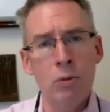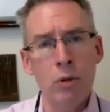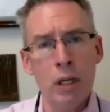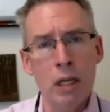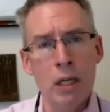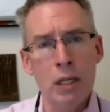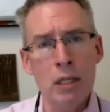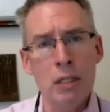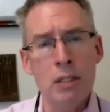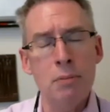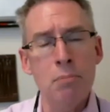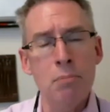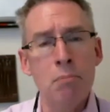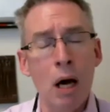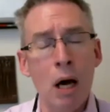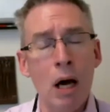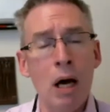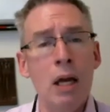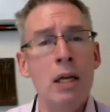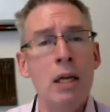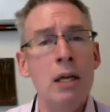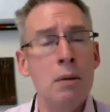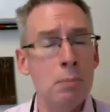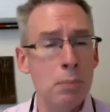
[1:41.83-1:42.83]
is my
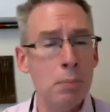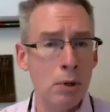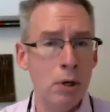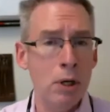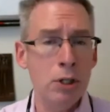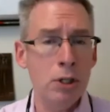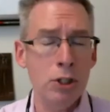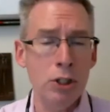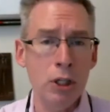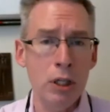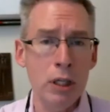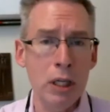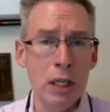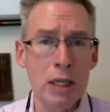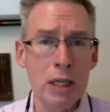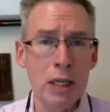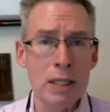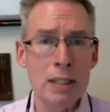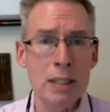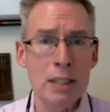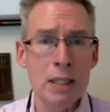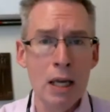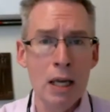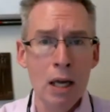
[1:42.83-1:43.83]
impression
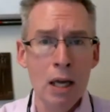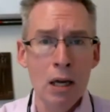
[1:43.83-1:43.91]
is